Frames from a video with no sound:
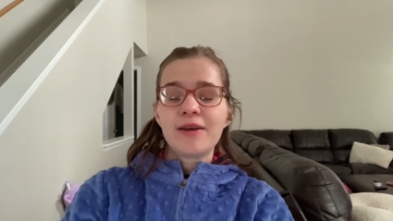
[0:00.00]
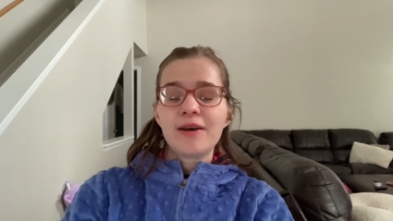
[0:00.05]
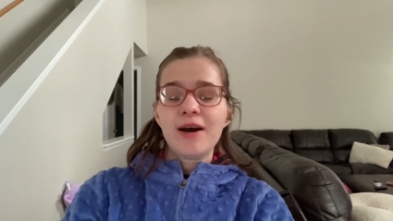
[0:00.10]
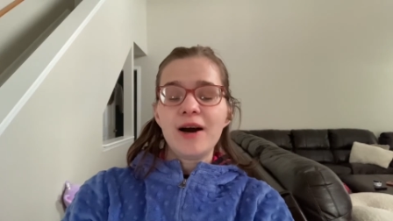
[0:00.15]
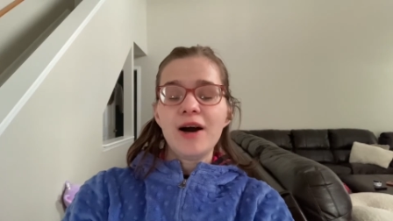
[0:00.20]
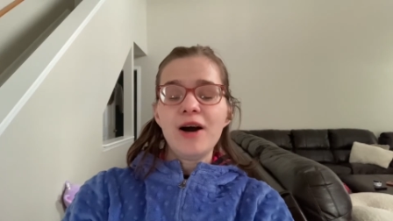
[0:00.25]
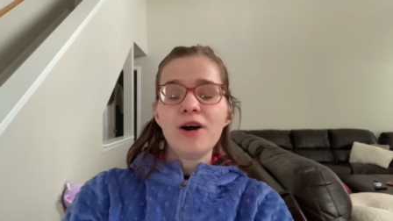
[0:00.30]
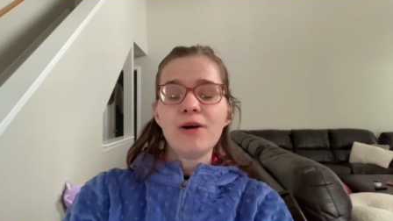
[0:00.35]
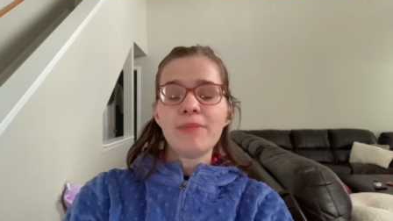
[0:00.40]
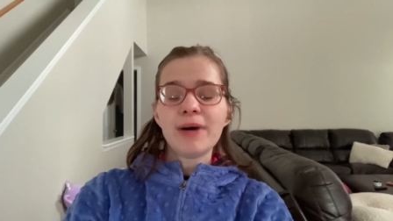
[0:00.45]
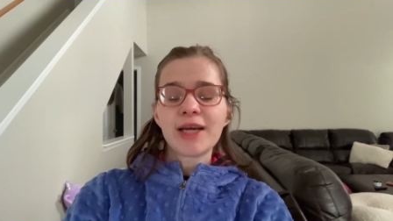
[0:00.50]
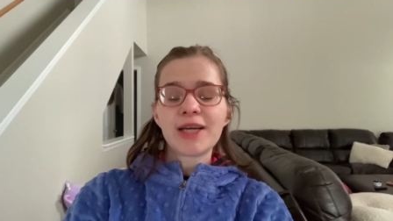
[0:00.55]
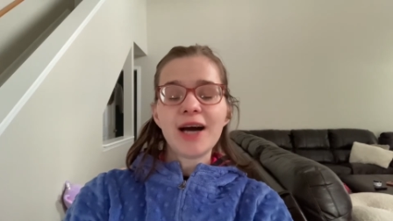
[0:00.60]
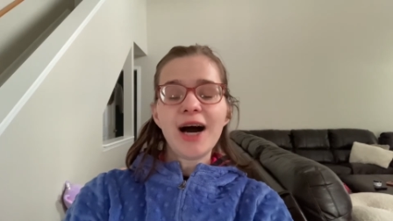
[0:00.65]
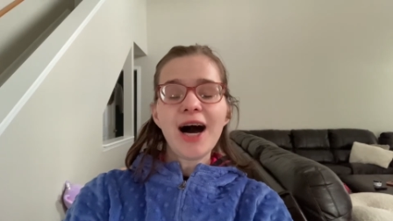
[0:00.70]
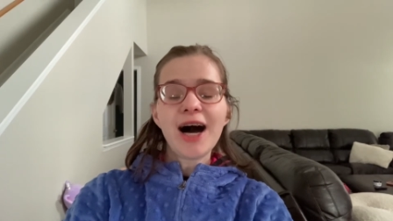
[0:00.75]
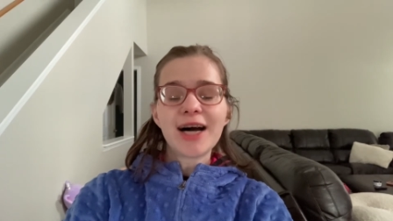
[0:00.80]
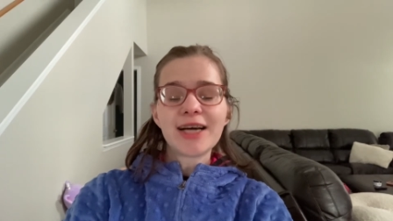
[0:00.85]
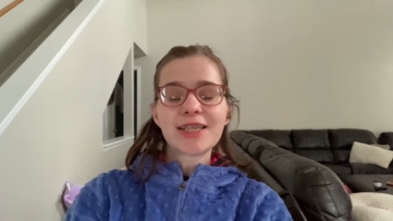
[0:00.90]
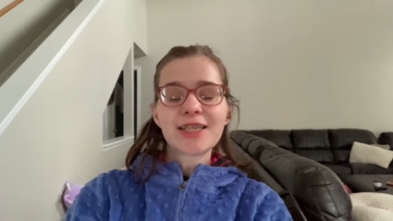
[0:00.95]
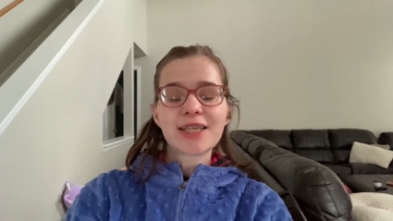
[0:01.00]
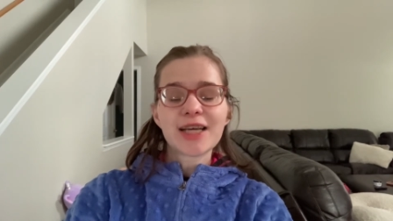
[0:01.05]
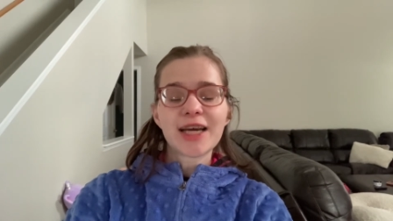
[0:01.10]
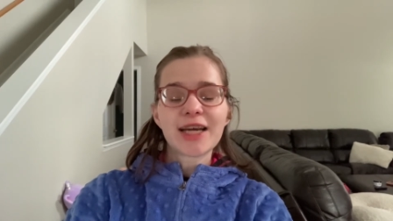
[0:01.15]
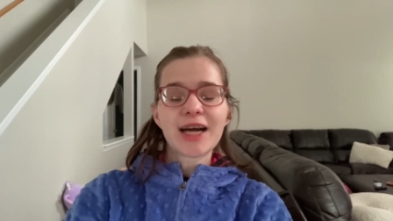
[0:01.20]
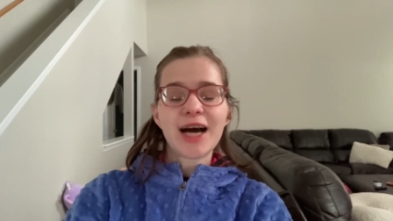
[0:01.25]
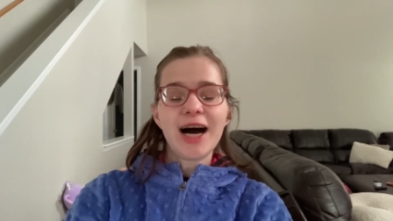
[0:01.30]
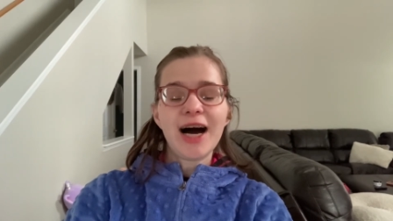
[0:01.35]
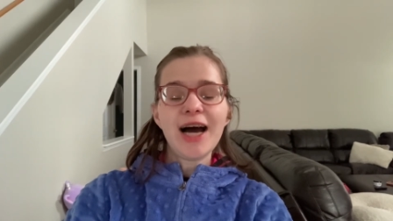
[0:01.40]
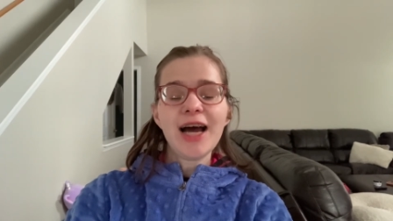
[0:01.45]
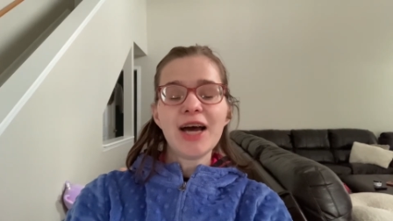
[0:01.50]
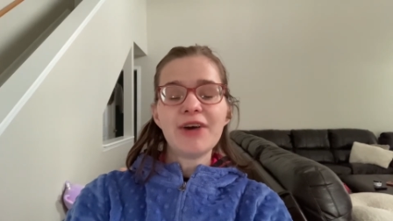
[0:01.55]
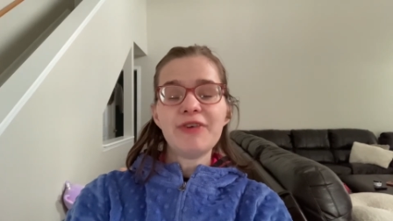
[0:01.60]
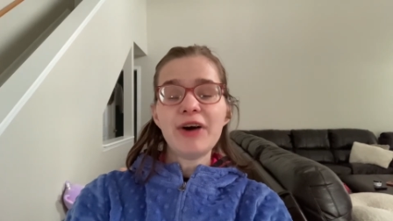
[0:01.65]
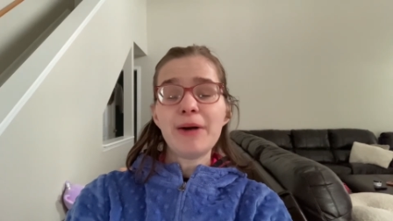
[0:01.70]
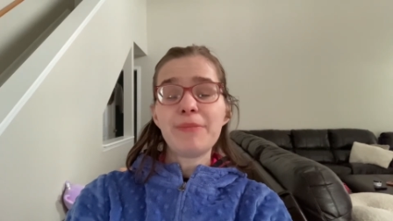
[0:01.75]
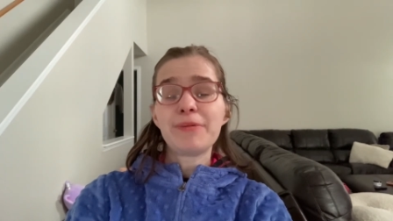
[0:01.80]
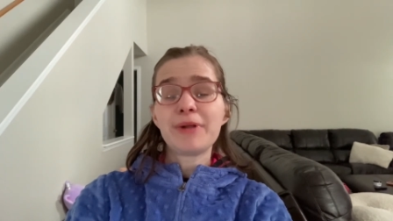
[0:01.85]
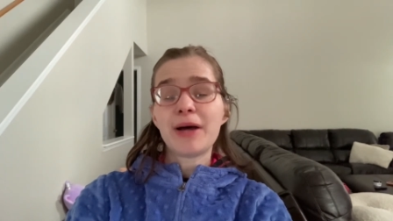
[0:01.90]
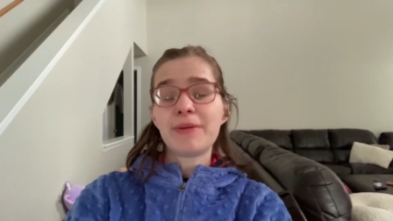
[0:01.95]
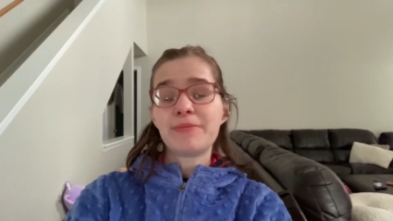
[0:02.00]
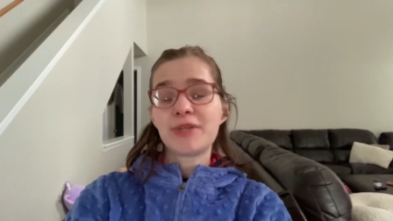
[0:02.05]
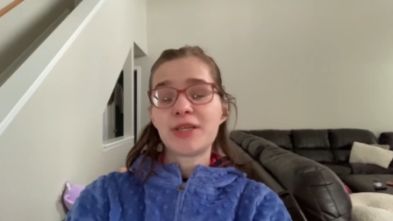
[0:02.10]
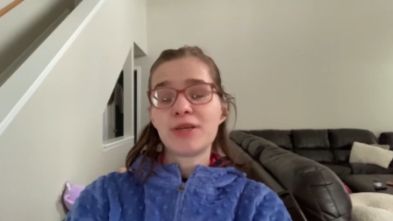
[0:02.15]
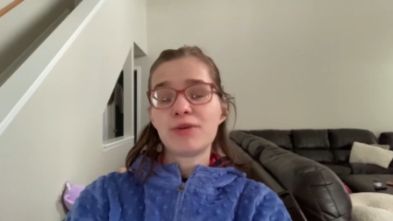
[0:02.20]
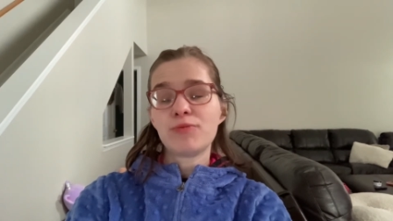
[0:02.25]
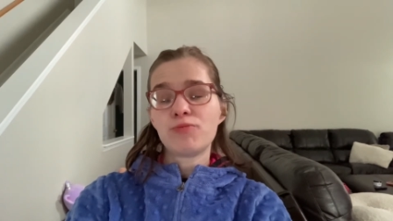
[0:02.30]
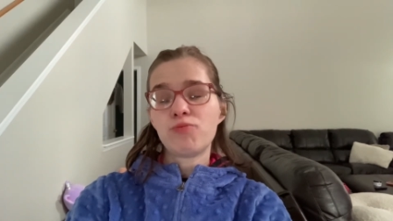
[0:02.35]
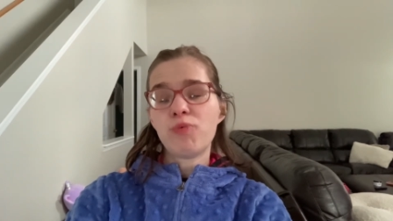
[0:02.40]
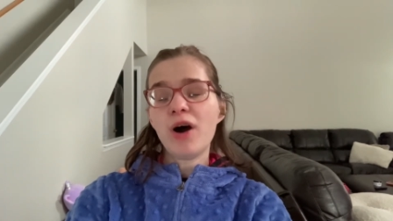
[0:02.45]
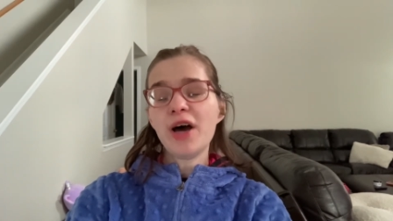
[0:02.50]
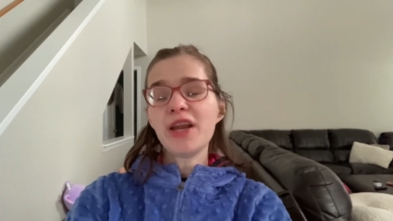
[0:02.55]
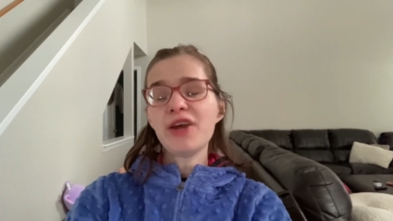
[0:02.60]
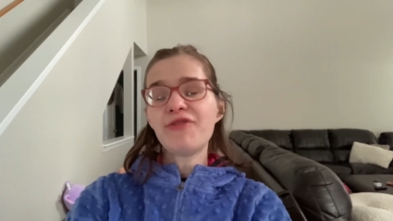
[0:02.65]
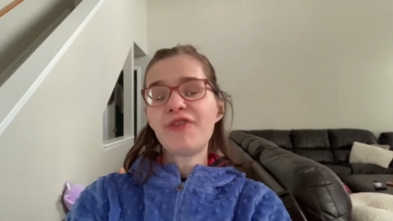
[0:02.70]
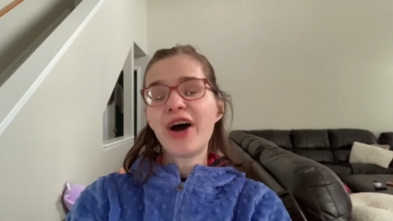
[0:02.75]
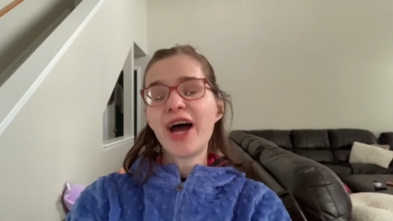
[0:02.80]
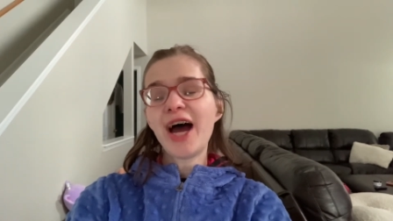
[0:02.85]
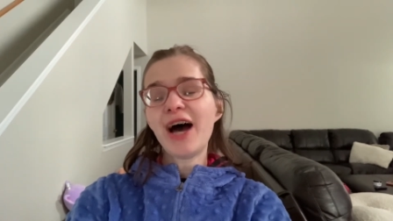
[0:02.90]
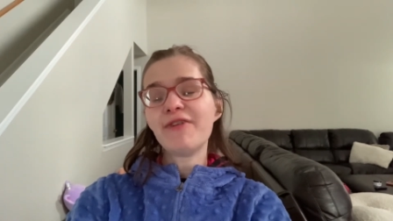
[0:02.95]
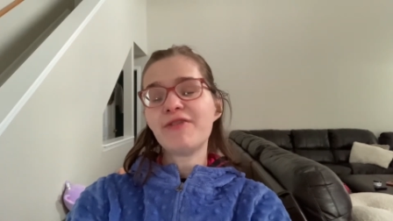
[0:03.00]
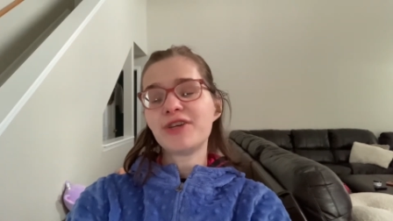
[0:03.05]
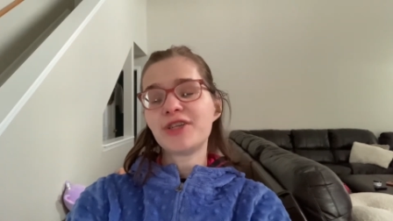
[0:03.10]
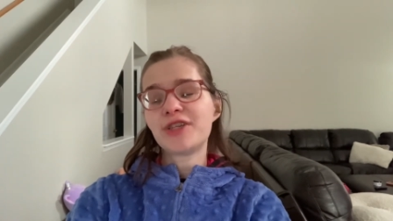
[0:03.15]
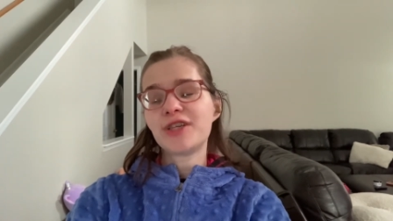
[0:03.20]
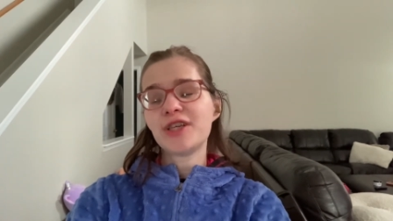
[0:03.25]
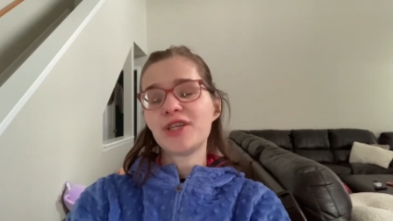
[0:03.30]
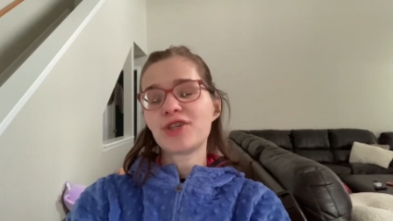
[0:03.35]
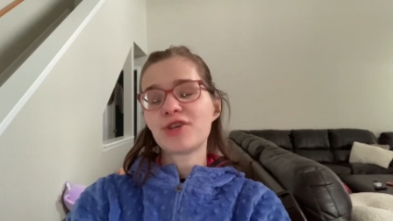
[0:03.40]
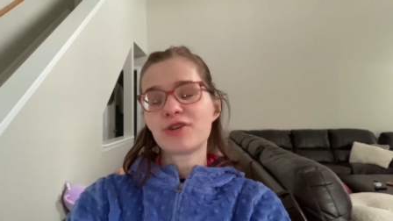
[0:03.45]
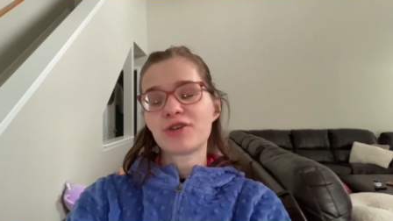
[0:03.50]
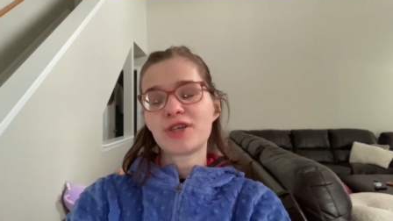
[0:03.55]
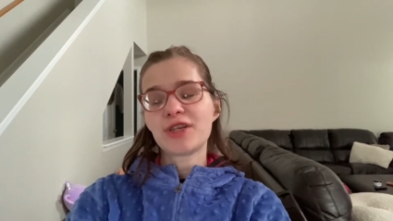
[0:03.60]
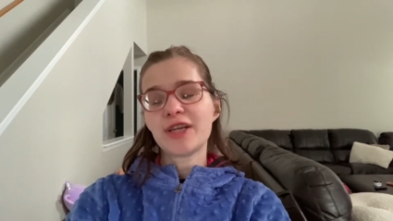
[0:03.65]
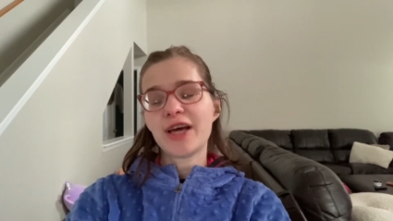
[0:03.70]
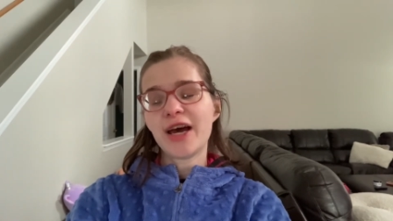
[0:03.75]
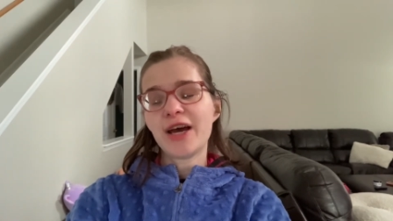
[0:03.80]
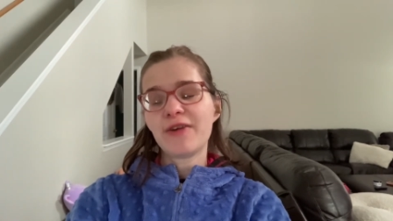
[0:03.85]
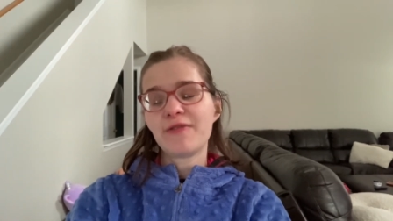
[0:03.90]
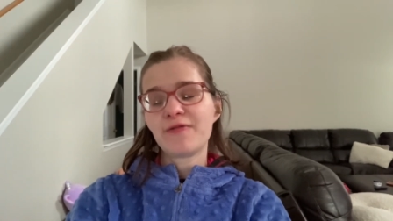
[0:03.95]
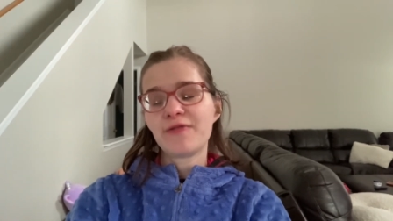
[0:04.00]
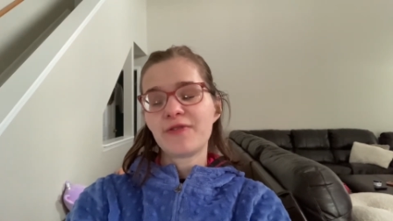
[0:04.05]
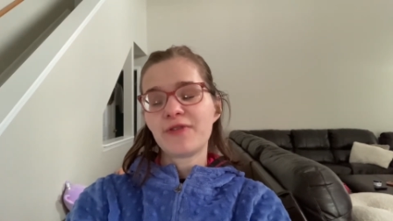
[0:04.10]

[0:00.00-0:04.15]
oh my gosh, like, I have epilepsy. What if I have a seizure today?